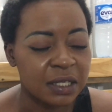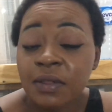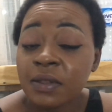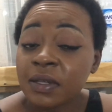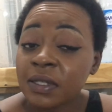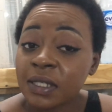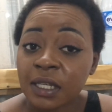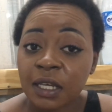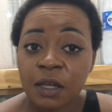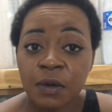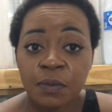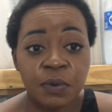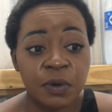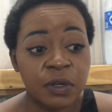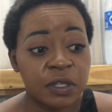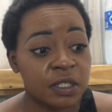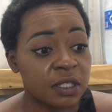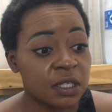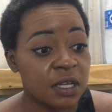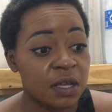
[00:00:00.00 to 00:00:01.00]
The second
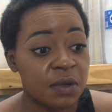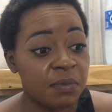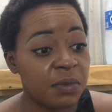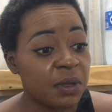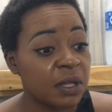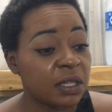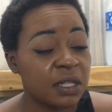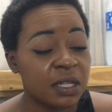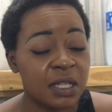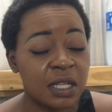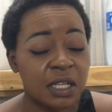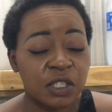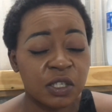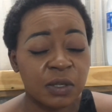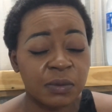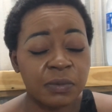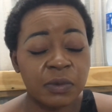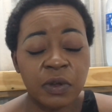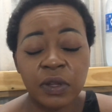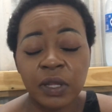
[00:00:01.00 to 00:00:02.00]
person, immediately they saw
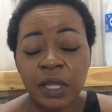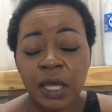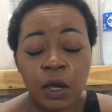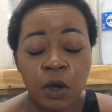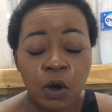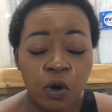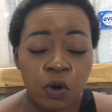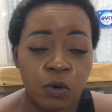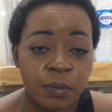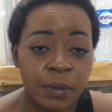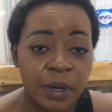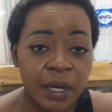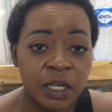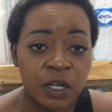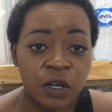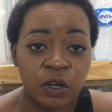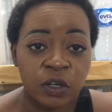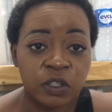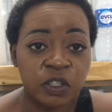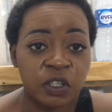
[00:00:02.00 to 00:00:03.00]
me, they were like, oh my
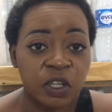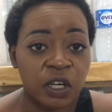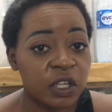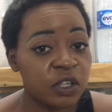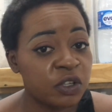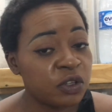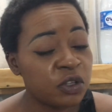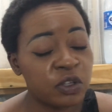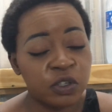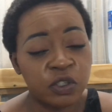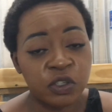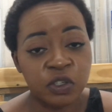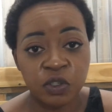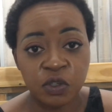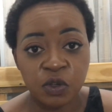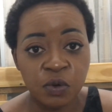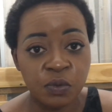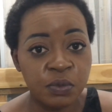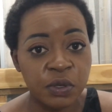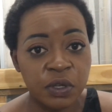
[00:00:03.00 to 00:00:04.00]
god, Deola, you look so
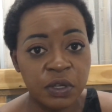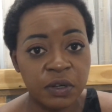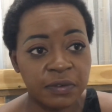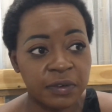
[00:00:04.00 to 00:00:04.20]
beautiful.